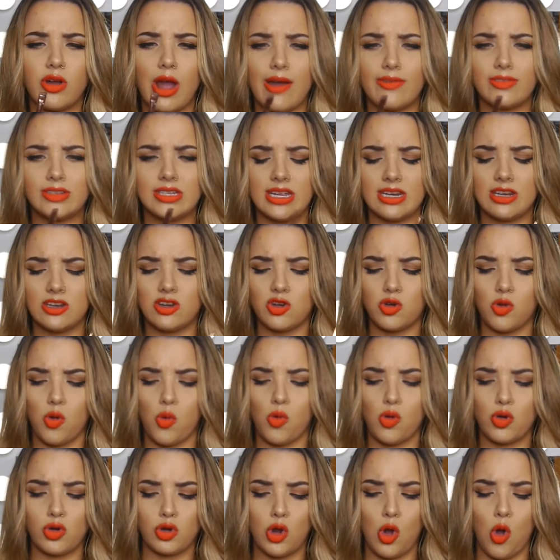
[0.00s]
gravitated
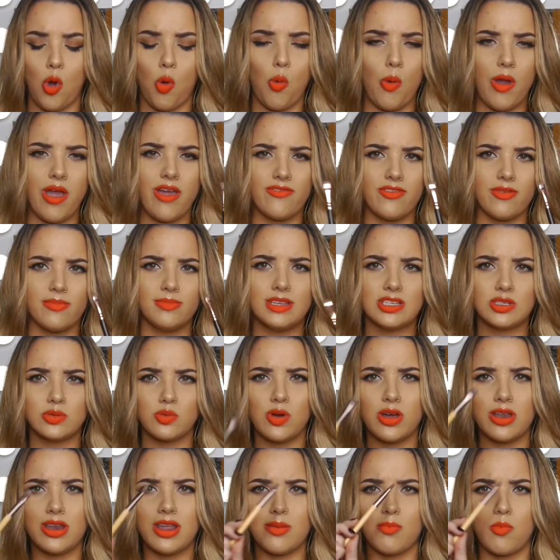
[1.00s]
away from this
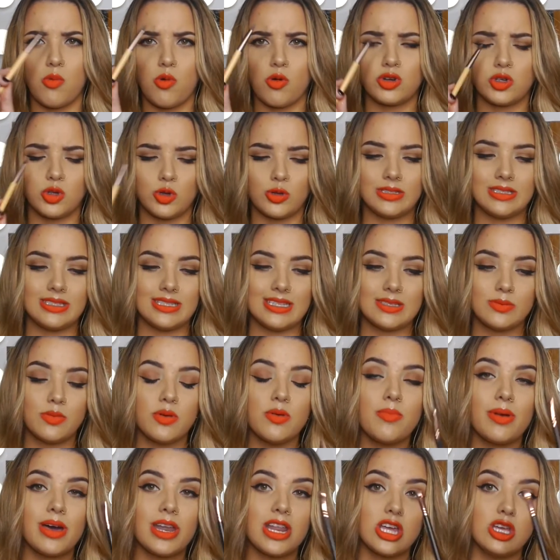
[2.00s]
one and more towards this
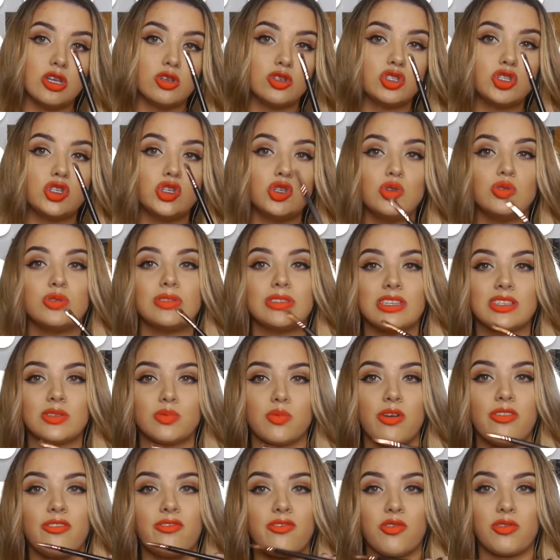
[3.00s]
one, but I used to use this
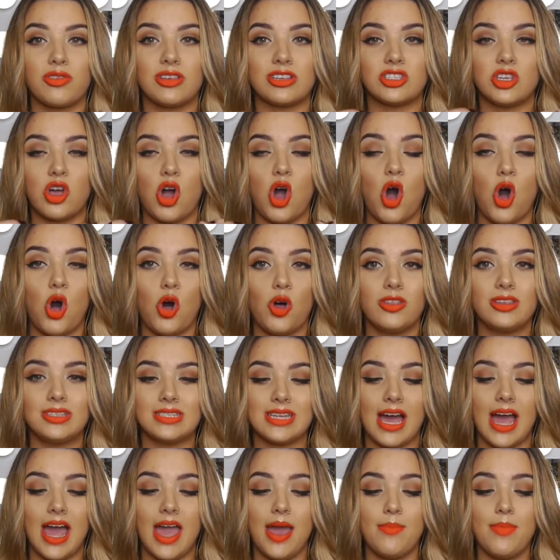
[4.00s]
one for this all the
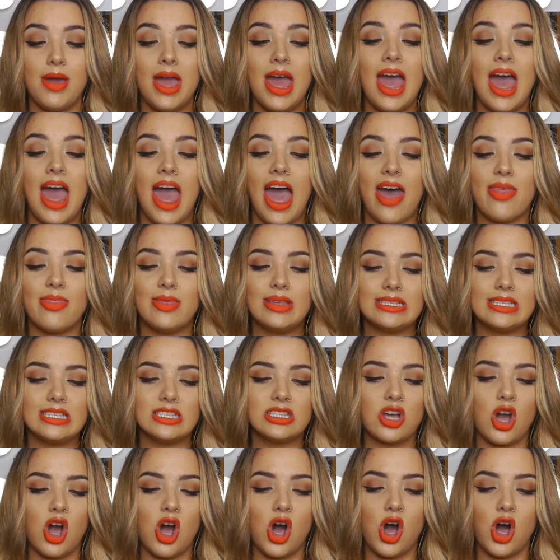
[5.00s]
time. And this
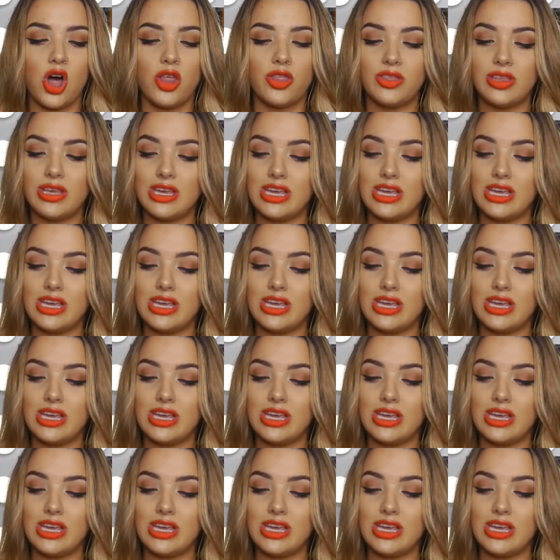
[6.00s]
is called